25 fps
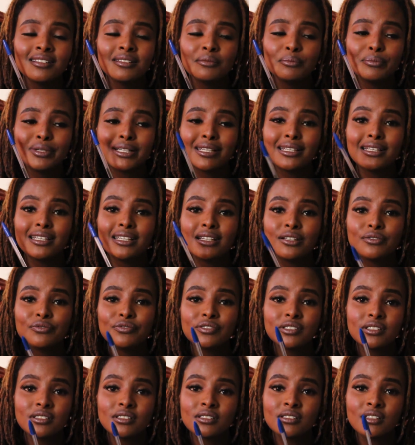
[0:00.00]

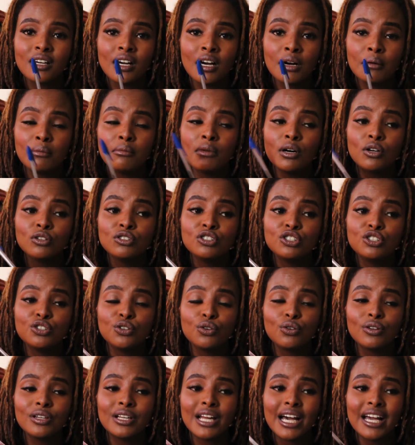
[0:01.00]
beliefs about
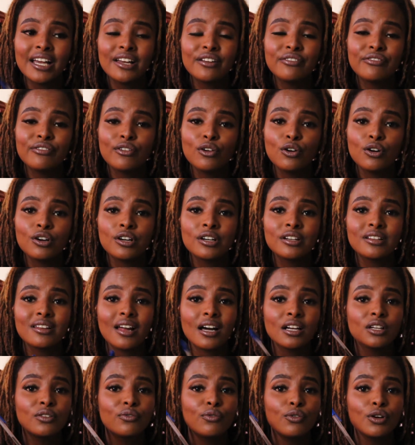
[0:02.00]
your life, or
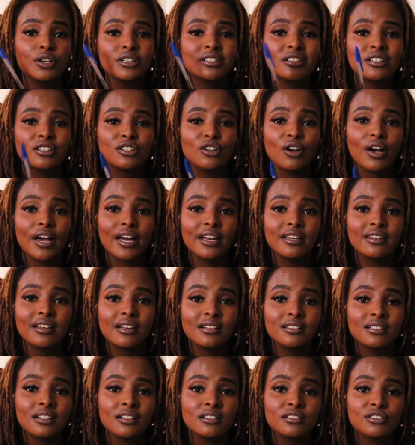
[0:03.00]
that voice in your head
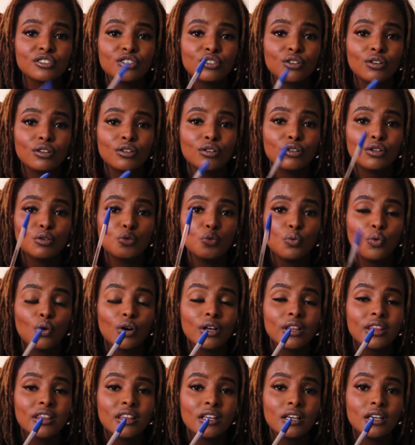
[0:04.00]
that tells you you're not
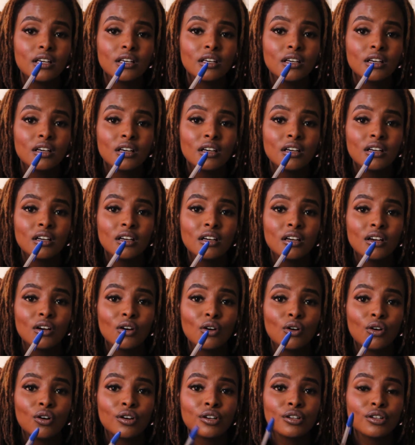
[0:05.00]
worthy,
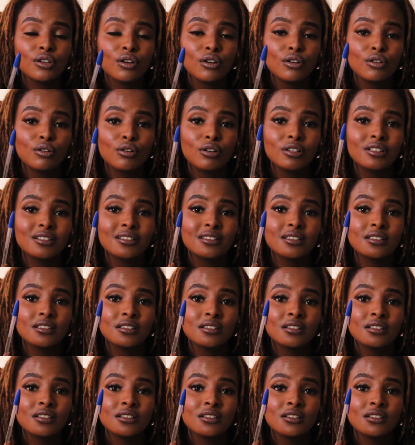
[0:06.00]
or you're not
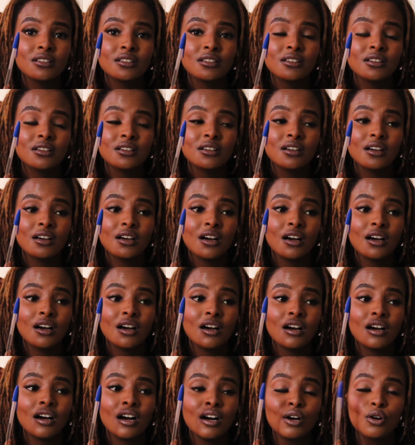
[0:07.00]

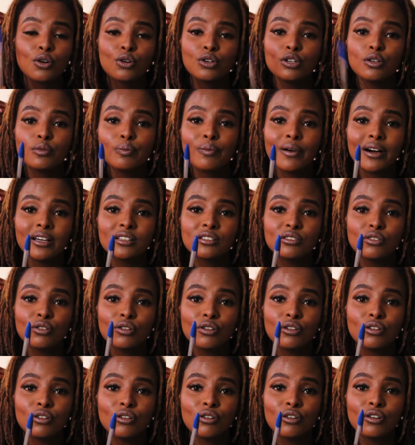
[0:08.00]
a good
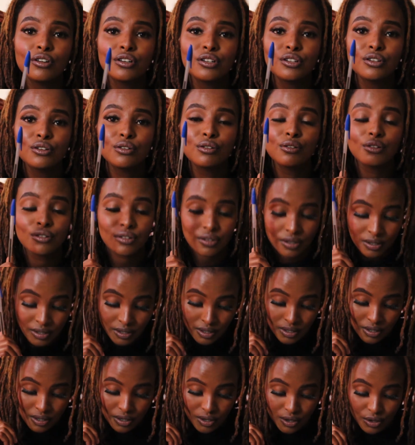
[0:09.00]
person, or you're
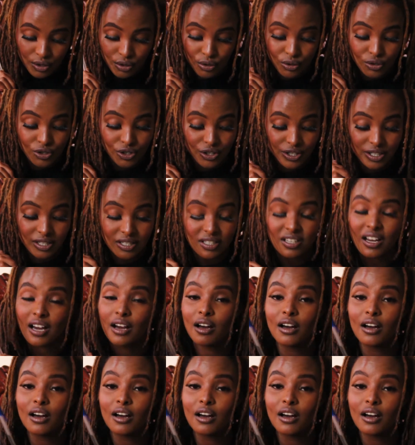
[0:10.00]
just